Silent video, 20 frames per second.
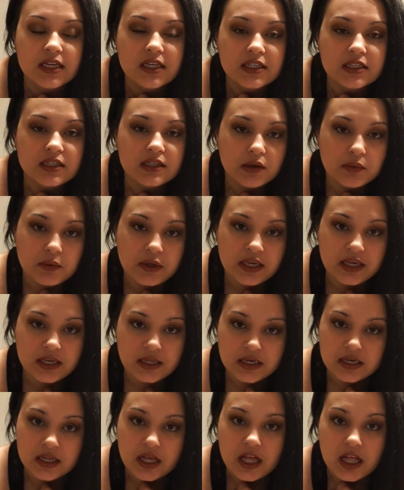so we
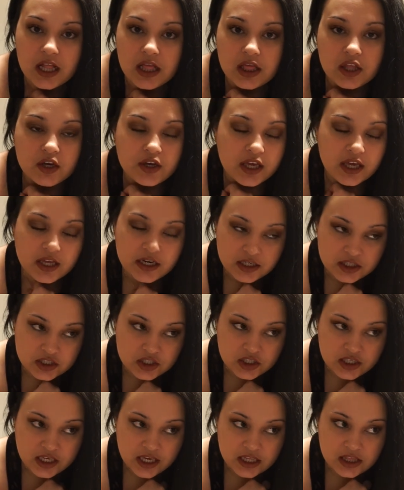can look at it
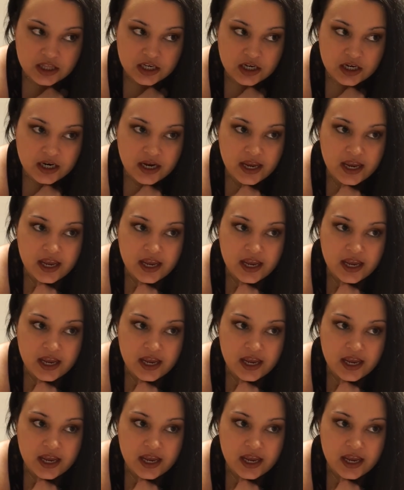together,